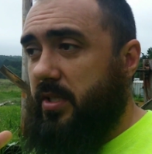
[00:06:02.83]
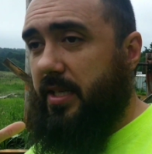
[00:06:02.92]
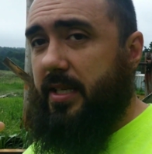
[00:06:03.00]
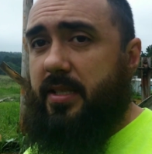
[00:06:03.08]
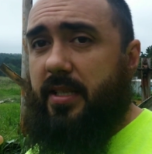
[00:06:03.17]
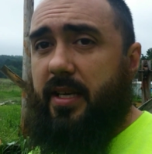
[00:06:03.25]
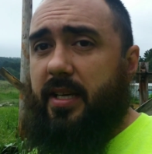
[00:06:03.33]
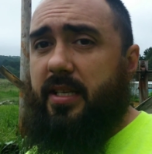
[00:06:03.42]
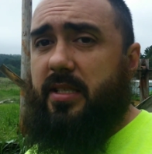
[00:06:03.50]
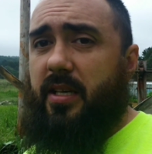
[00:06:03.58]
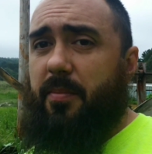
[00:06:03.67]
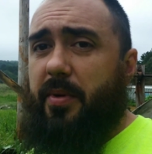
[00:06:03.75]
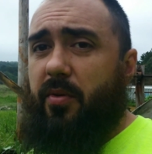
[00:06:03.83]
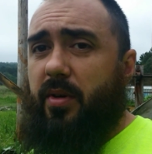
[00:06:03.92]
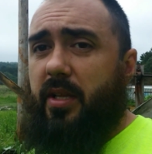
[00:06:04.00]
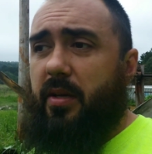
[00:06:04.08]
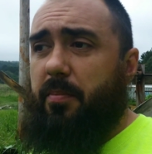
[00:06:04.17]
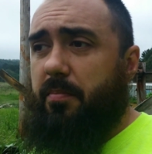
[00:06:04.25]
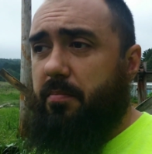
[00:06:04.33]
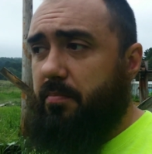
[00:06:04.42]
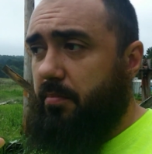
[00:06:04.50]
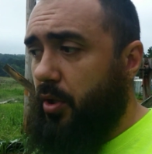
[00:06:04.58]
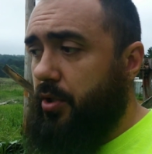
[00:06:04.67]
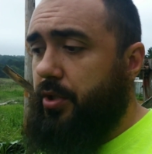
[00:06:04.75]
this thing gets up and really
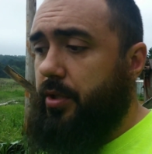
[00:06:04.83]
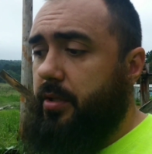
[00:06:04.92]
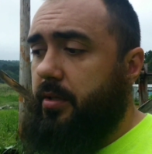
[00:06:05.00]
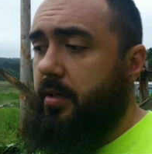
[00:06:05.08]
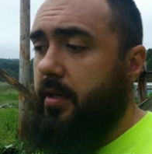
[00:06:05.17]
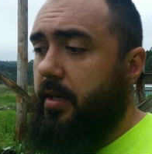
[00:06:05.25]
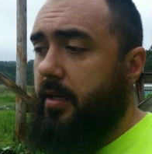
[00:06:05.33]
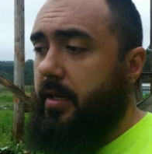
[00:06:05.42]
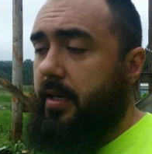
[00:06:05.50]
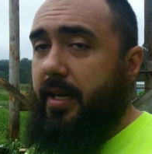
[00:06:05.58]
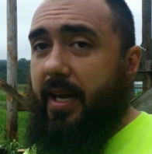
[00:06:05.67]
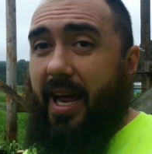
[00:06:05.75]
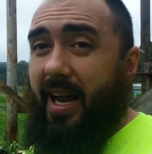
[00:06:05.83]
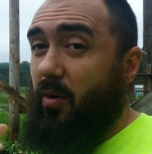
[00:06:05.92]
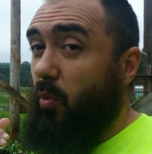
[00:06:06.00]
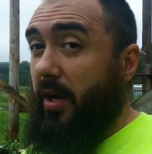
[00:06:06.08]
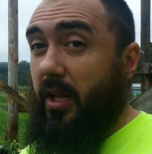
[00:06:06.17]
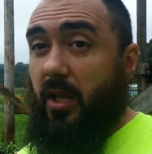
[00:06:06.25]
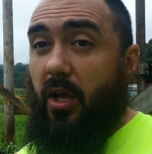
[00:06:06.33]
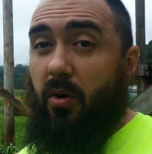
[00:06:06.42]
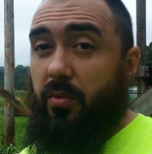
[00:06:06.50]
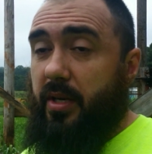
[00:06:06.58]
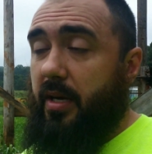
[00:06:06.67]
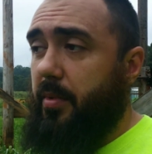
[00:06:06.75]
pushing, I had to wait a
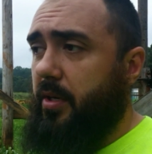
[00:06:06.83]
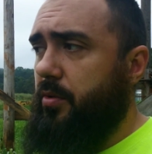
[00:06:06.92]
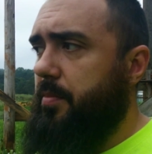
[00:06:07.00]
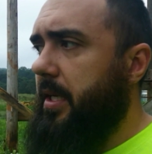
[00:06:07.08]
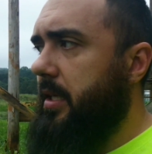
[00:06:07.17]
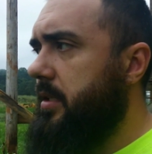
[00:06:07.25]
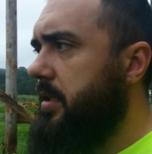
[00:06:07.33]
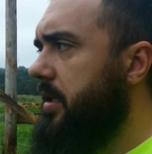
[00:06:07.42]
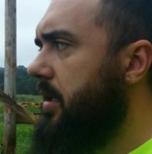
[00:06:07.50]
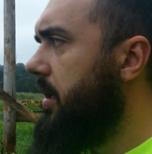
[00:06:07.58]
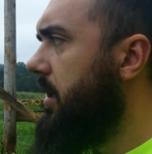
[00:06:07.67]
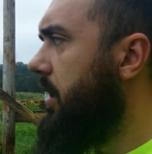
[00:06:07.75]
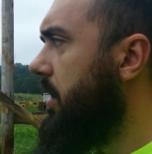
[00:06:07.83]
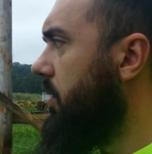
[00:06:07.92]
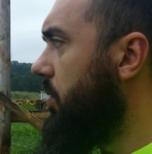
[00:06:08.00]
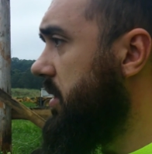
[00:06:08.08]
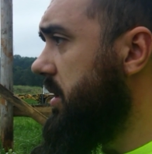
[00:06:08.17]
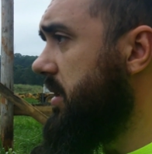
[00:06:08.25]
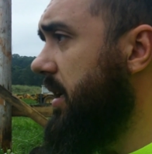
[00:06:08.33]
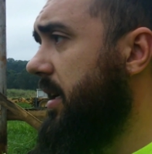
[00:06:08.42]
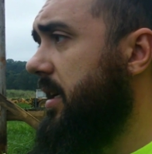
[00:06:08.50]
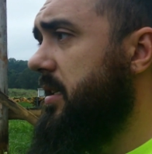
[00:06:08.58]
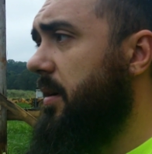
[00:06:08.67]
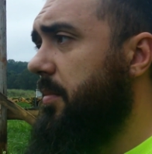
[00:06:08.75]
long time on those bits. Once this thing
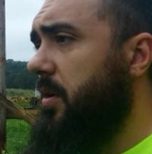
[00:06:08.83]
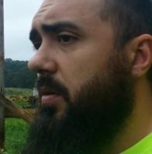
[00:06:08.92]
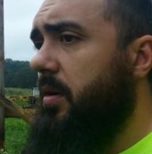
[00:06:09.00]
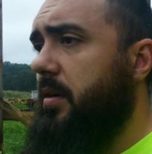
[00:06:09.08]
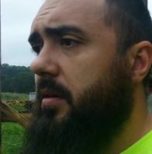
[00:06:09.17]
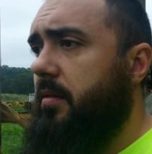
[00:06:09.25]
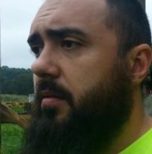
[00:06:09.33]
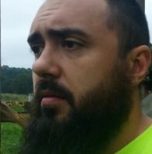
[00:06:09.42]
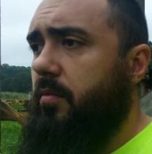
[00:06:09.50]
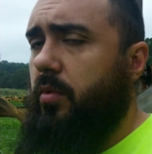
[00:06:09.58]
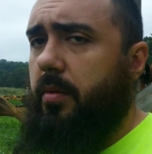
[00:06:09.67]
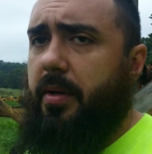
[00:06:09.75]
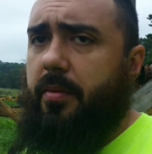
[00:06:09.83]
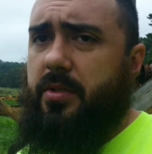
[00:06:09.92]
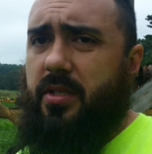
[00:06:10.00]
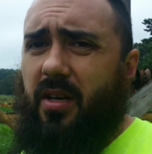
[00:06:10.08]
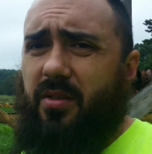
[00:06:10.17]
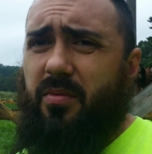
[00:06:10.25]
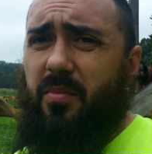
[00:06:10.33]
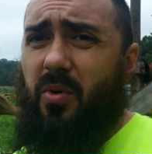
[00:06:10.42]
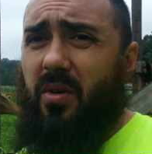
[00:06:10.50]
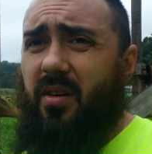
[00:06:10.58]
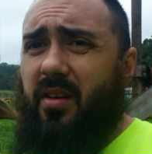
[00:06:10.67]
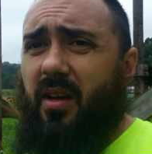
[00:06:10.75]
gets up and going, we'll be able to saw some
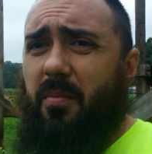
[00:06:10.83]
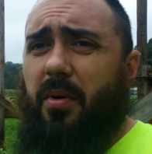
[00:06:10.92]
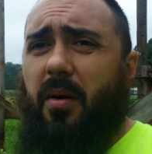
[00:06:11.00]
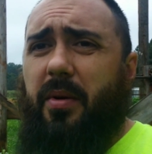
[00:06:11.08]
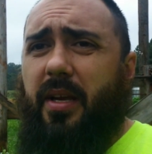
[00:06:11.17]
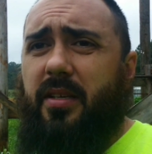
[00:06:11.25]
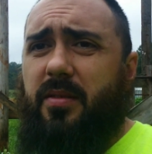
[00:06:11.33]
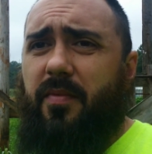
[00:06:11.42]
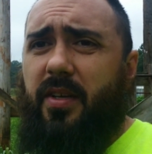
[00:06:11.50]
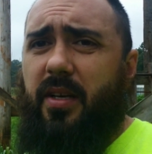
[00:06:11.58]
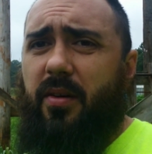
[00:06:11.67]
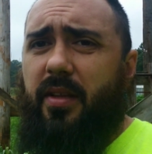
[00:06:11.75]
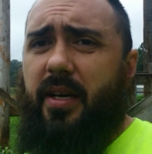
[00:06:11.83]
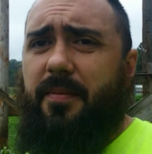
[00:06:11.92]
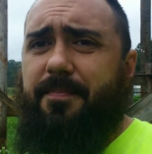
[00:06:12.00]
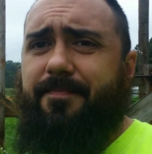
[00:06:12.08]
more, and I'll probably get some video of that.